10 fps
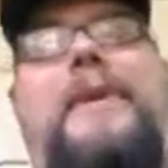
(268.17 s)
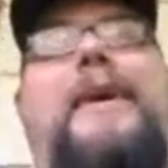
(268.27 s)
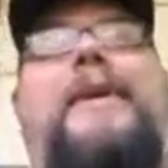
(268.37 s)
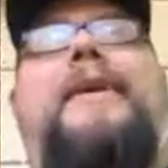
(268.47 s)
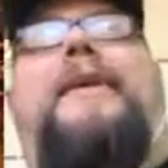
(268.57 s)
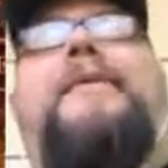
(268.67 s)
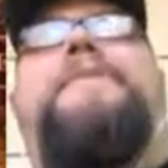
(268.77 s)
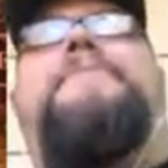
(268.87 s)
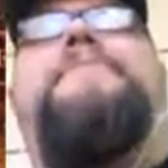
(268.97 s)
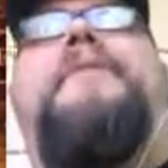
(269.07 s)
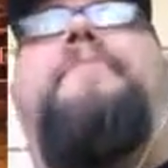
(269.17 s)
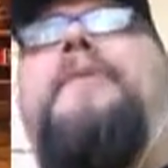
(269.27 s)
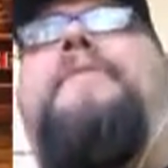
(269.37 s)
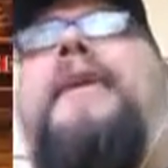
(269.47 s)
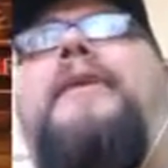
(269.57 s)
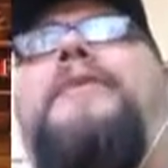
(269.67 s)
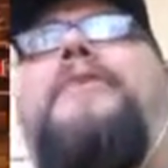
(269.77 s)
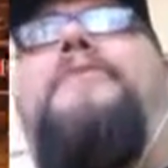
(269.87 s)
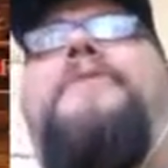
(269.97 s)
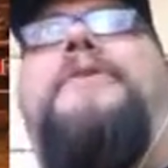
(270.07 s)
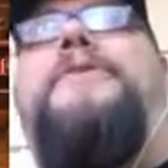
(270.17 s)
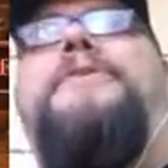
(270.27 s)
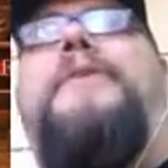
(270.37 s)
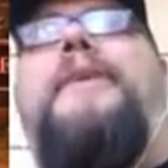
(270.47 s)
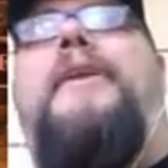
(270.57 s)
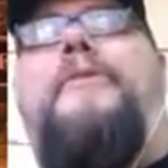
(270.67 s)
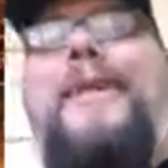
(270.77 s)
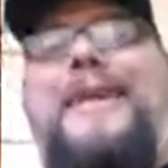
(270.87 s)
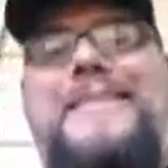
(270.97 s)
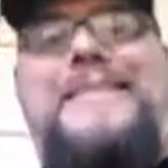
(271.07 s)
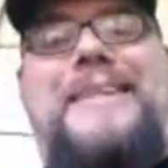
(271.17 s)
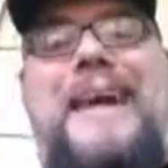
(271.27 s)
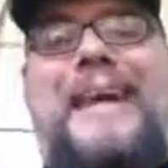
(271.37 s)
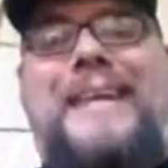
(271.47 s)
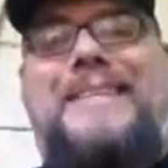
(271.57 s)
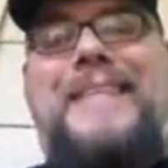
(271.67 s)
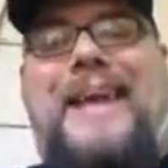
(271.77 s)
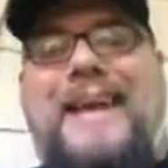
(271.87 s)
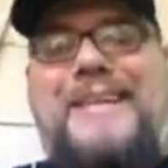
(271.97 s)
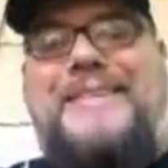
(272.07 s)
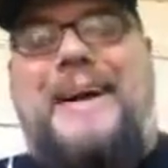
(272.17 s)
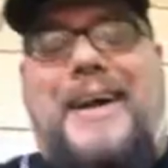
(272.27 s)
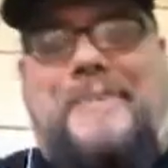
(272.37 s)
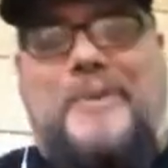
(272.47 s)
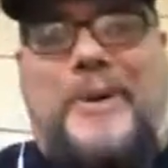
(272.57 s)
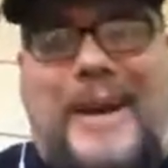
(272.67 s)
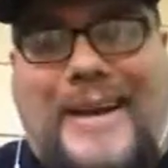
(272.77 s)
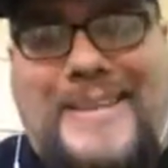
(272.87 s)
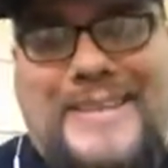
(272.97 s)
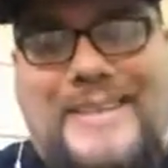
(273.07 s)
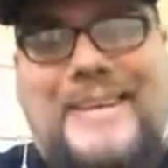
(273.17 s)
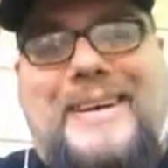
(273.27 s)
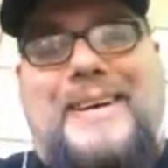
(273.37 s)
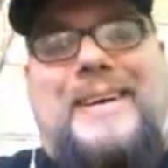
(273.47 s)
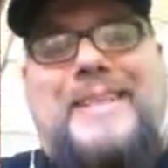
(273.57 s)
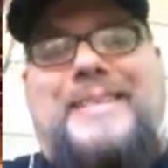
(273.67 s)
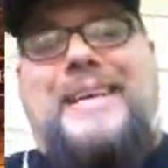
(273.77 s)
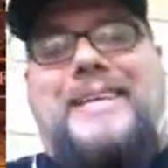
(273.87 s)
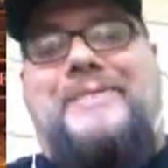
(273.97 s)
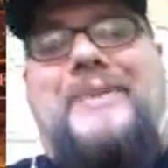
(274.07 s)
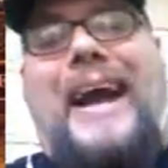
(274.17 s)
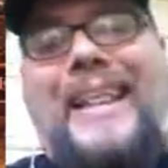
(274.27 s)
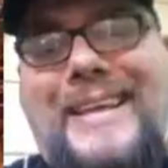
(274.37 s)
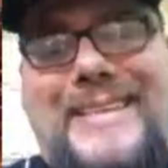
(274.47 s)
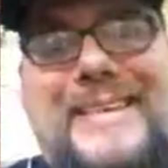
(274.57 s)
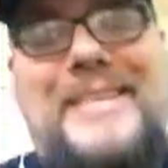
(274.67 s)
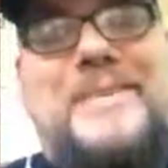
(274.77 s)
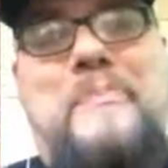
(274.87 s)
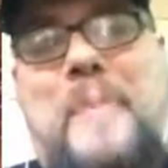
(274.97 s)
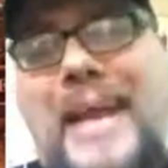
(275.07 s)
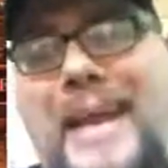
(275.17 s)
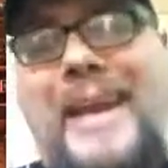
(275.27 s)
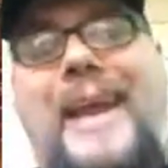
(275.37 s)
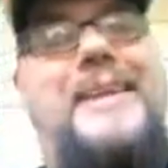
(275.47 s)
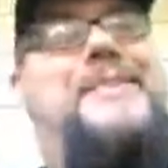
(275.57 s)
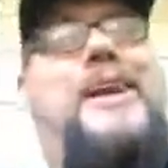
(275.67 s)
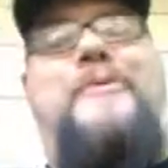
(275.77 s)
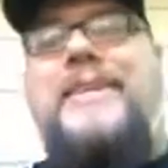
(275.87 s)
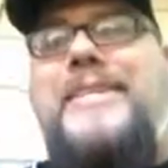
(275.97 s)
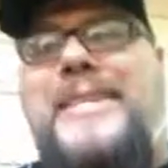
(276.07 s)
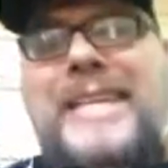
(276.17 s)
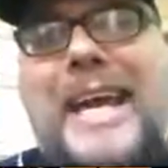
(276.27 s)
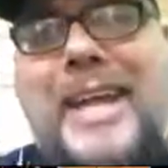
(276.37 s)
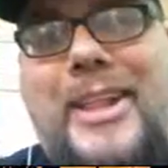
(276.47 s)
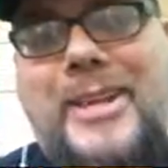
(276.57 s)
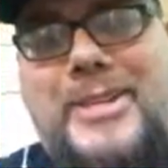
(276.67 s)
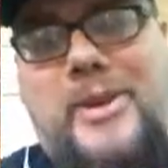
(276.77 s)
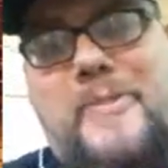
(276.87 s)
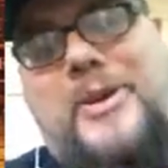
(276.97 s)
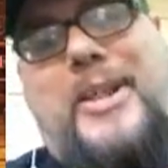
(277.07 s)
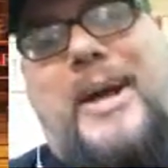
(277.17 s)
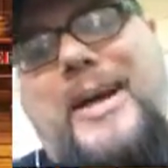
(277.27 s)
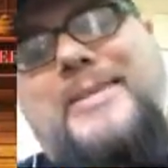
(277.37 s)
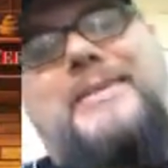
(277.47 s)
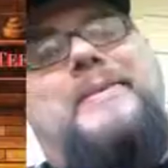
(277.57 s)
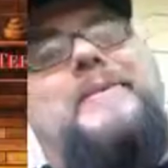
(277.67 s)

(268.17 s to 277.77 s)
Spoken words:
and I believe I got to go first, and I realized this thing hits like a ton of bricks. This thing's violent, it's mean, and it's got a ridiculous armor class.